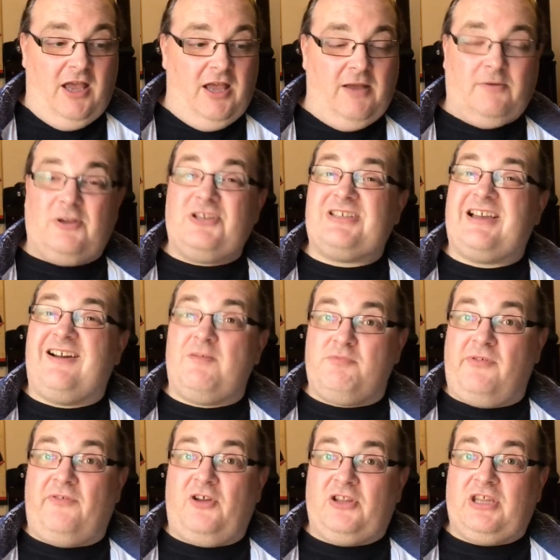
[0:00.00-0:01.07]
because I
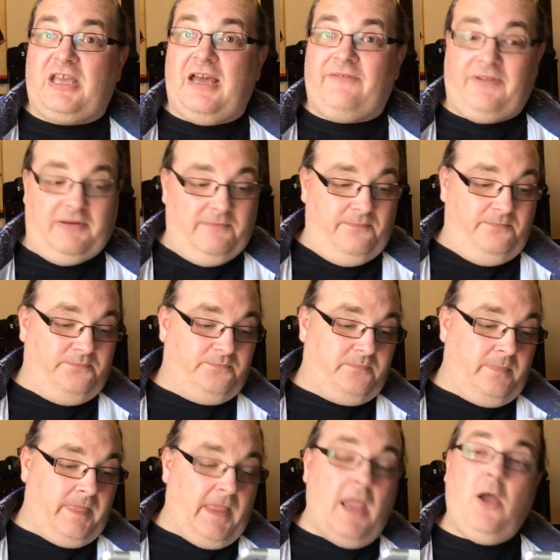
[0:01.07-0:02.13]
preferred the cover.
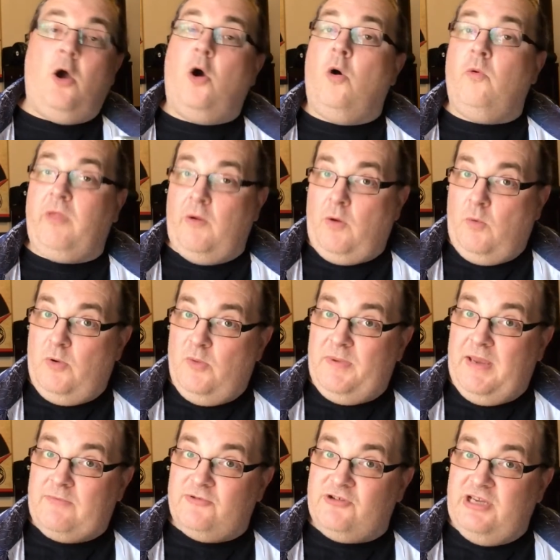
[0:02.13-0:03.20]
Although I will be
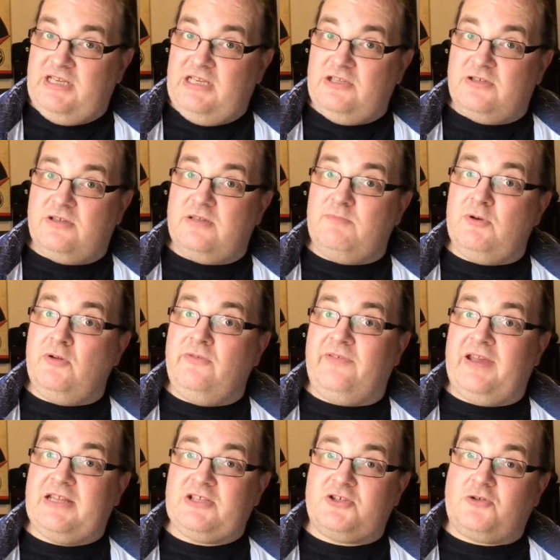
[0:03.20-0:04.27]
upgrading to the Blue
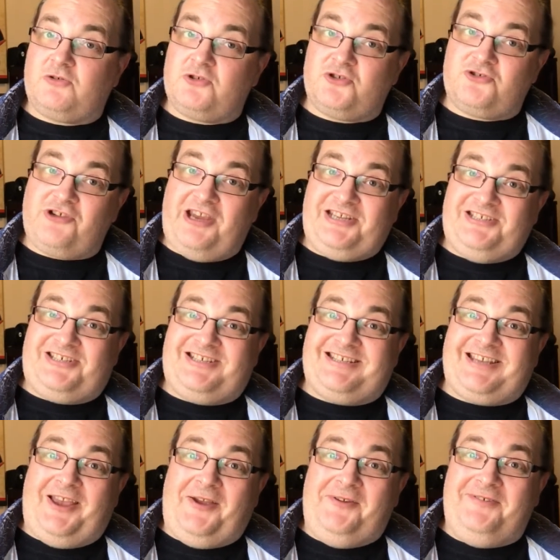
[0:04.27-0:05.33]
Fans Doctor Strange,
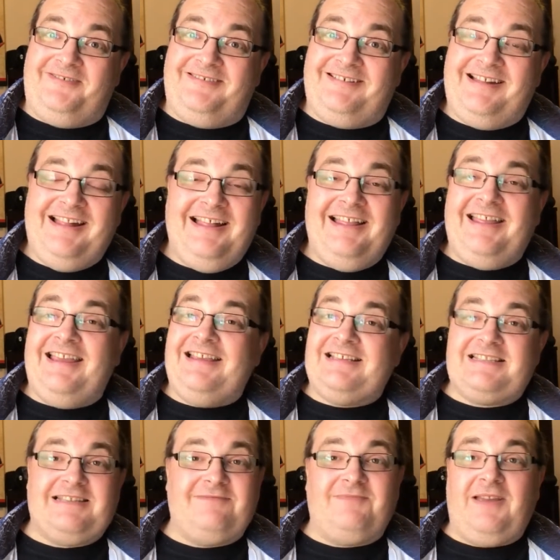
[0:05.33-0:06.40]
so
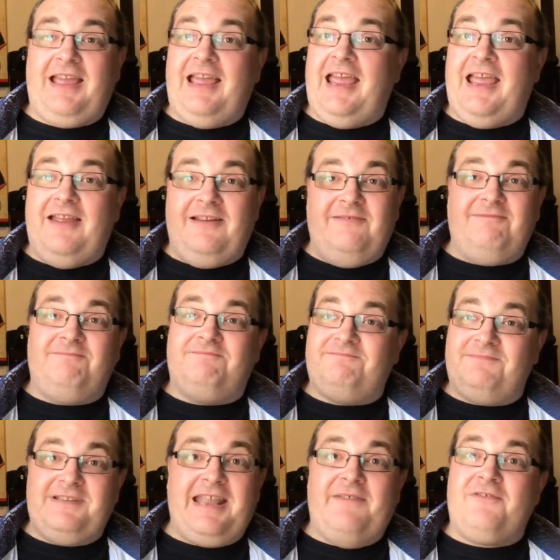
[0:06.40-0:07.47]
it's a
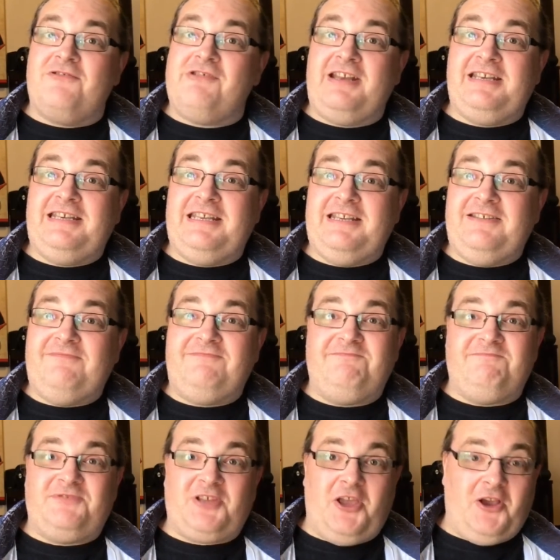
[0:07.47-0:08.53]
never-ending
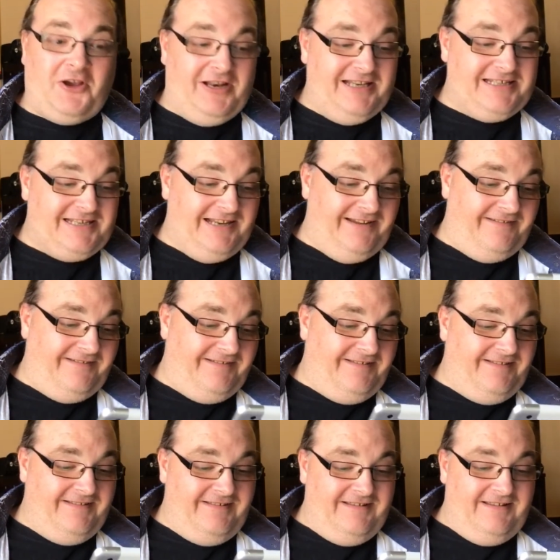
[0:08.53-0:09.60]
circle, isn't
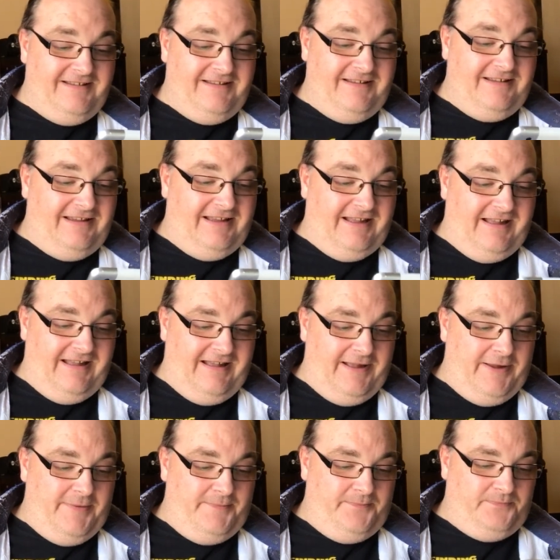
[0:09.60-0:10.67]

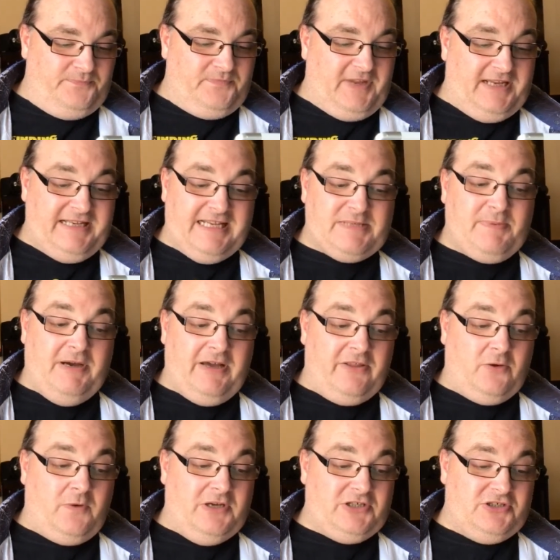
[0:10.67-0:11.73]
it? Next part of
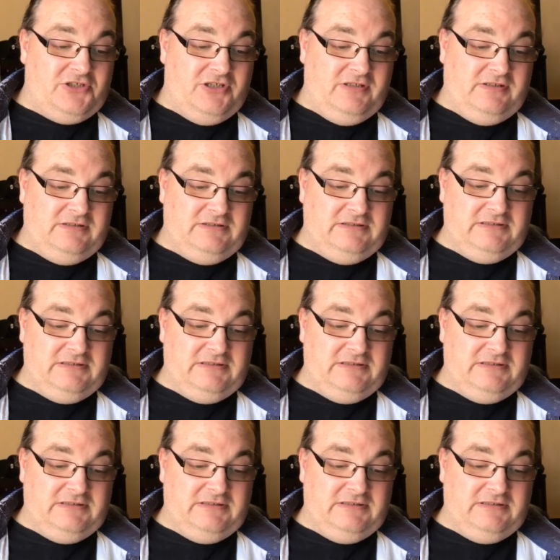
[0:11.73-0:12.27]
the question